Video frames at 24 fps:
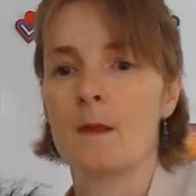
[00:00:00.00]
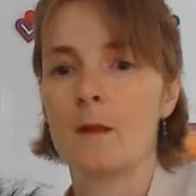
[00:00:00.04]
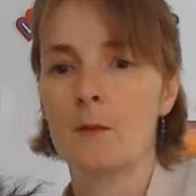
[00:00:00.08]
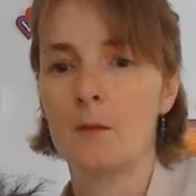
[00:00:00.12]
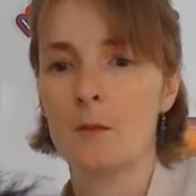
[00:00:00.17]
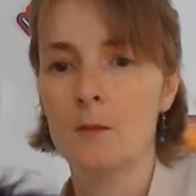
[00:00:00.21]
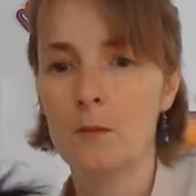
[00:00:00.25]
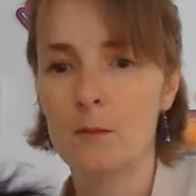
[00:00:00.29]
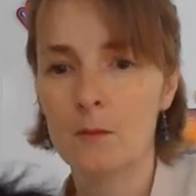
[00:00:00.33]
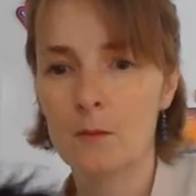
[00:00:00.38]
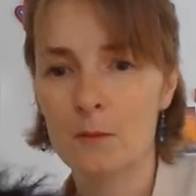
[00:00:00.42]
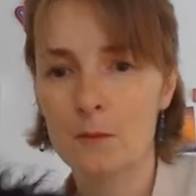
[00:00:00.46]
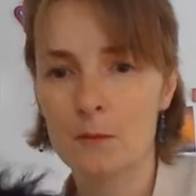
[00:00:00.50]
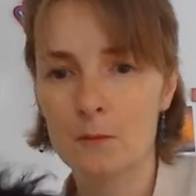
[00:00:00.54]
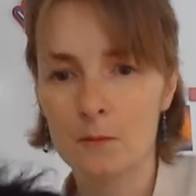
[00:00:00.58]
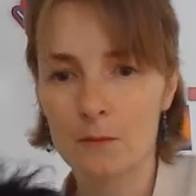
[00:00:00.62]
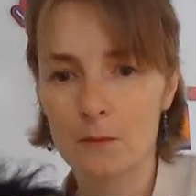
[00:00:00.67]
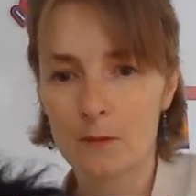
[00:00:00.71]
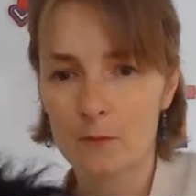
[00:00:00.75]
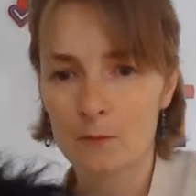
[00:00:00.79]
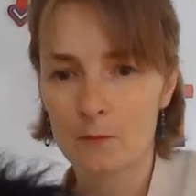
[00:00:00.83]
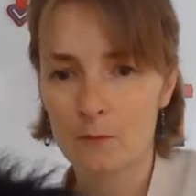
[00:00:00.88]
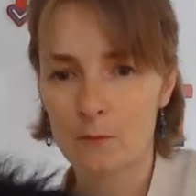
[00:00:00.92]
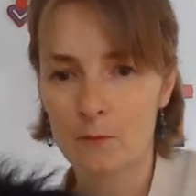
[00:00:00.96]
Ooh,
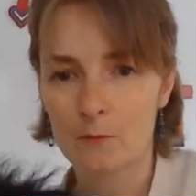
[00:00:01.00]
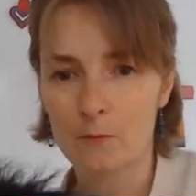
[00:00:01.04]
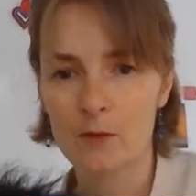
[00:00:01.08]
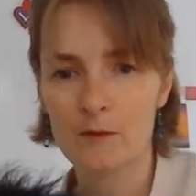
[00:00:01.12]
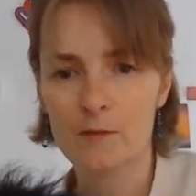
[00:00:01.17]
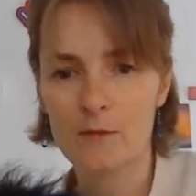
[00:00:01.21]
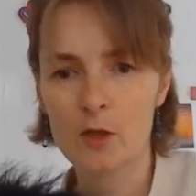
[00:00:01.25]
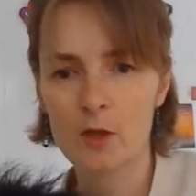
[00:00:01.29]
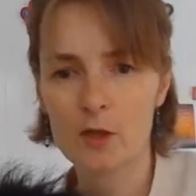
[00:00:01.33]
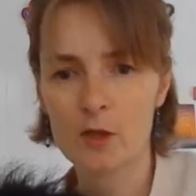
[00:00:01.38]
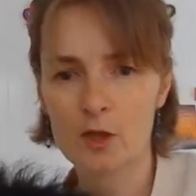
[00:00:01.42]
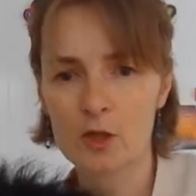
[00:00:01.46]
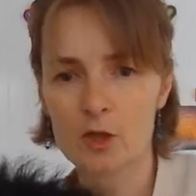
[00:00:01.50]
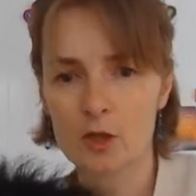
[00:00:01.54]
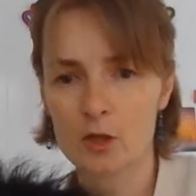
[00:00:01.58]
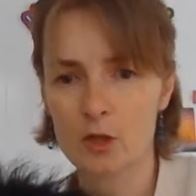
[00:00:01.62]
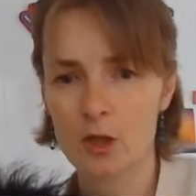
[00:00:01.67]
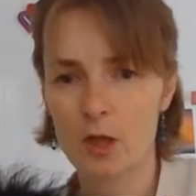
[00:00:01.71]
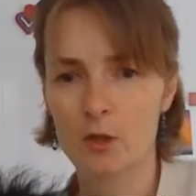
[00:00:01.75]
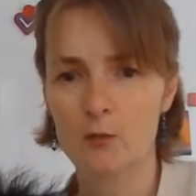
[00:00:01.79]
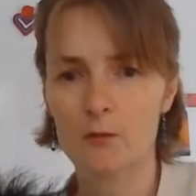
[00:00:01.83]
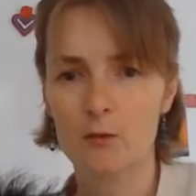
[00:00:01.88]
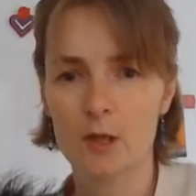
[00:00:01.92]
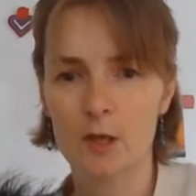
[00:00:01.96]
we've lost you,
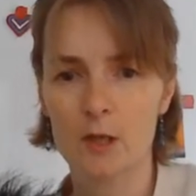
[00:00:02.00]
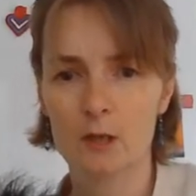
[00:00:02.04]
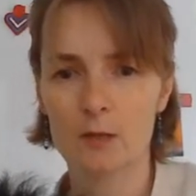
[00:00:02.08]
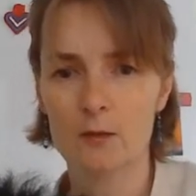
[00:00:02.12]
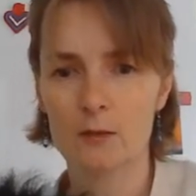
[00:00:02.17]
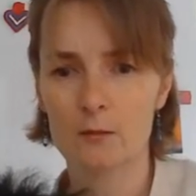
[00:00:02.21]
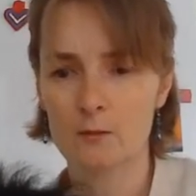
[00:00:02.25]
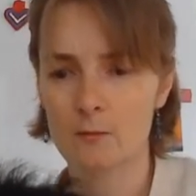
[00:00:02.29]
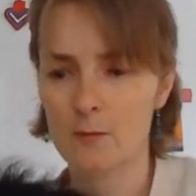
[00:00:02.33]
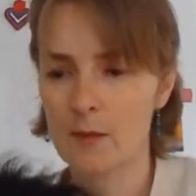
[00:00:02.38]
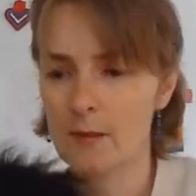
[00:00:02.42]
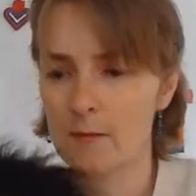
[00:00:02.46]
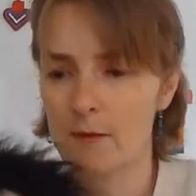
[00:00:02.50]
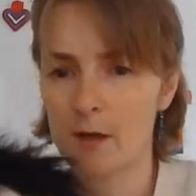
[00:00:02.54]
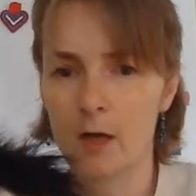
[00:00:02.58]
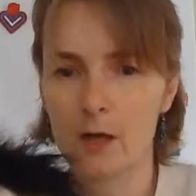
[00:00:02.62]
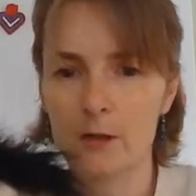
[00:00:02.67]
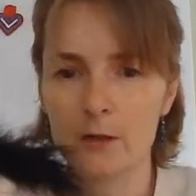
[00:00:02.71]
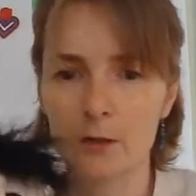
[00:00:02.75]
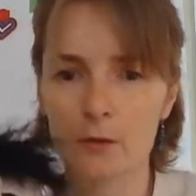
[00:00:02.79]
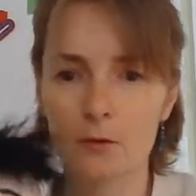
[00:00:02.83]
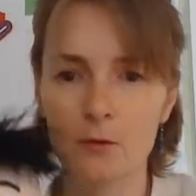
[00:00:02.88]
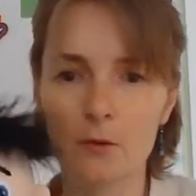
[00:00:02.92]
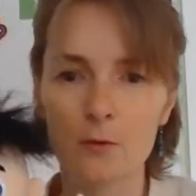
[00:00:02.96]
Jonah. Where are you?